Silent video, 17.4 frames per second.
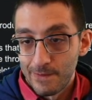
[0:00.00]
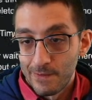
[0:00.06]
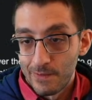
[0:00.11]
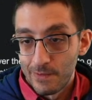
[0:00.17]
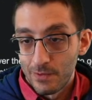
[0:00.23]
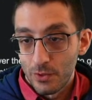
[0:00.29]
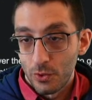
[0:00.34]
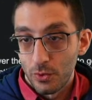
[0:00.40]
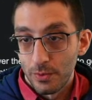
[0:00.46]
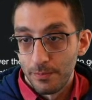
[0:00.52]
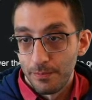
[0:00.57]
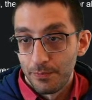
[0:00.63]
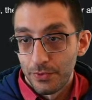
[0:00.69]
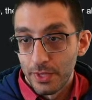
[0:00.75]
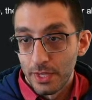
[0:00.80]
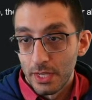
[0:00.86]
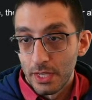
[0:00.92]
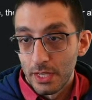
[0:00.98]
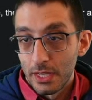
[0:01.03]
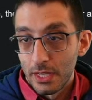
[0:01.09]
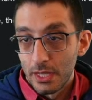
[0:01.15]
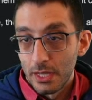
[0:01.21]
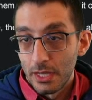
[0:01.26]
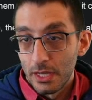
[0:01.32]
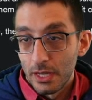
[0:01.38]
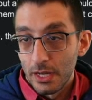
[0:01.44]
Cool.
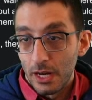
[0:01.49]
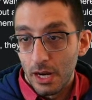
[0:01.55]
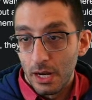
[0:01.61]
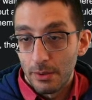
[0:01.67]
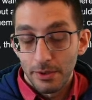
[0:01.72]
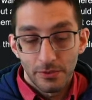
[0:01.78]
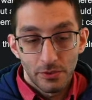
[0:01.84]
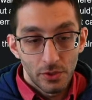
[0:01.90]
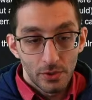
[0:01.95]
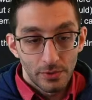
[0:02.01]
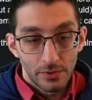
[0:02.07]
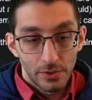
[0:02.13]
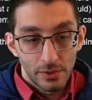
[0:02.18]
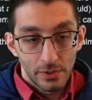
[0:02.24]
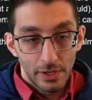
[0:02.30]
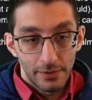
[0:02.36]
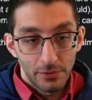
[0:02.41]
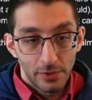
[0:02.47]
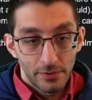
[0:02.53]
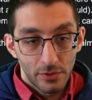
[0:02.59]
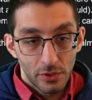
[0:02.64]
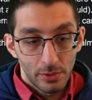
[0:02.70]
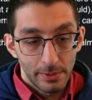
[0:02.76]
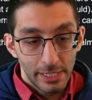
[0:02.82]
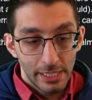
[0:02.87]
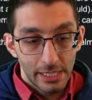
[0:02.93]
All right, what if you do if you have too
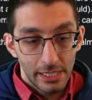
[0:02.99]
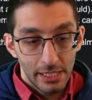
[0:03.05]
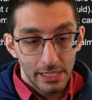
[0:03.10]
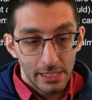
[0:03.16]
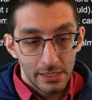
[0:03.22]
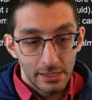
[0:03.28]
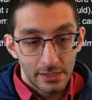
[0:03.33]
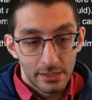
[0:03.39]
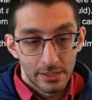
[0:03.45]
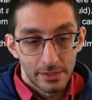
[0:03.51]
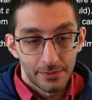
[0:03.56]
many keys?